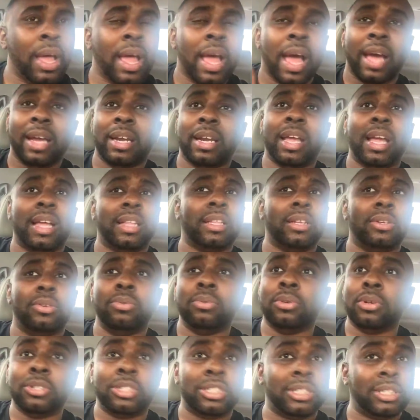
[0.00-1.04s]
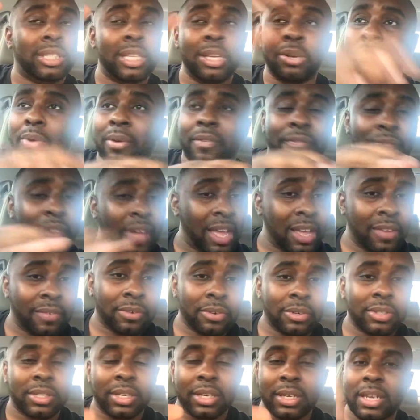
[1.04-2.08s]
I didn't have to do no secret
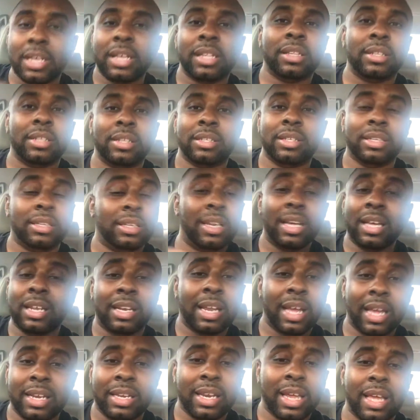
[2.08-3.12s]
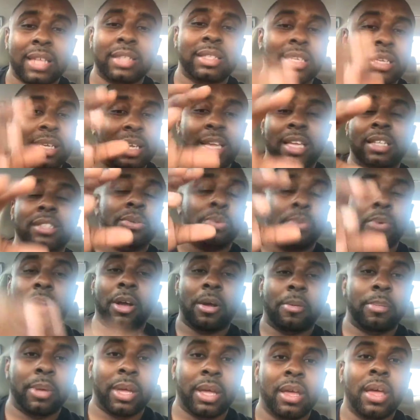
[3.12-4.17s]
favors and none like that to get to where
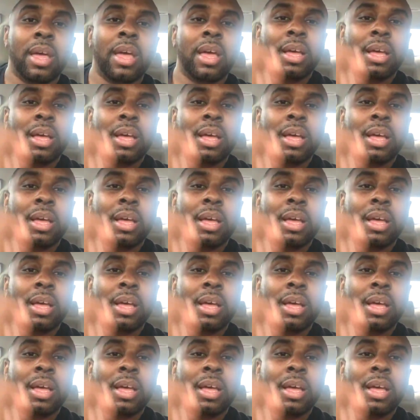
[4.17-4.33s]
I'm at.